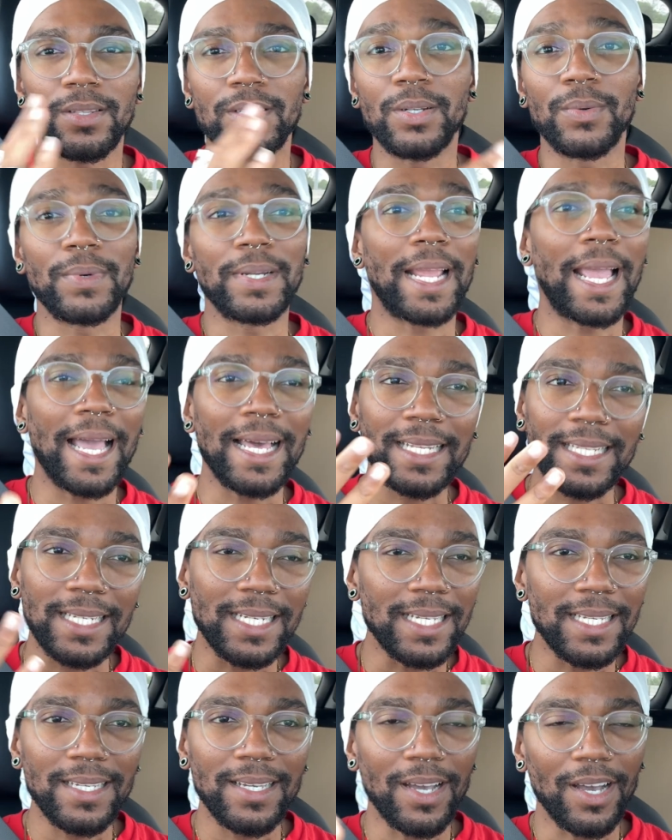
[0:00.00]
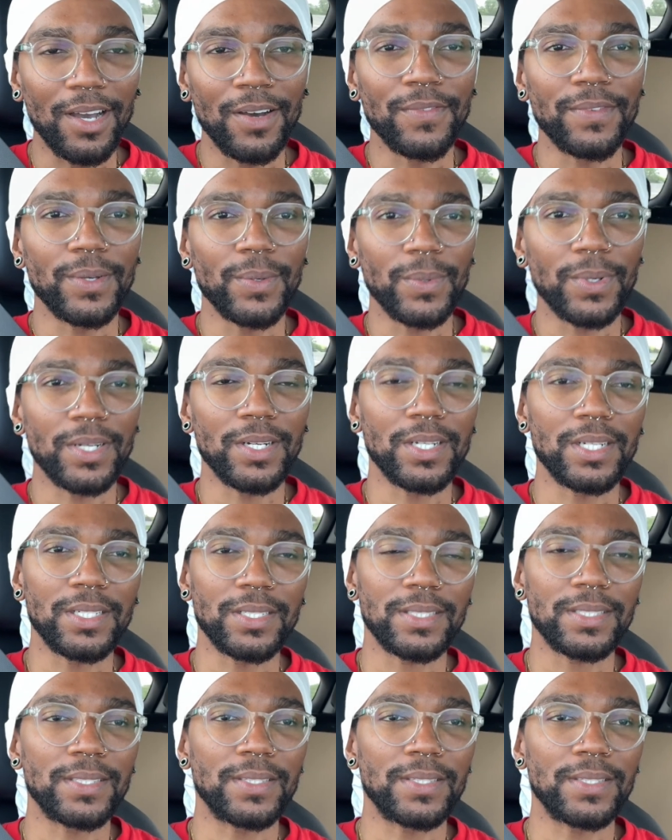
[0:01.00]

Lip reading: the reality of the world.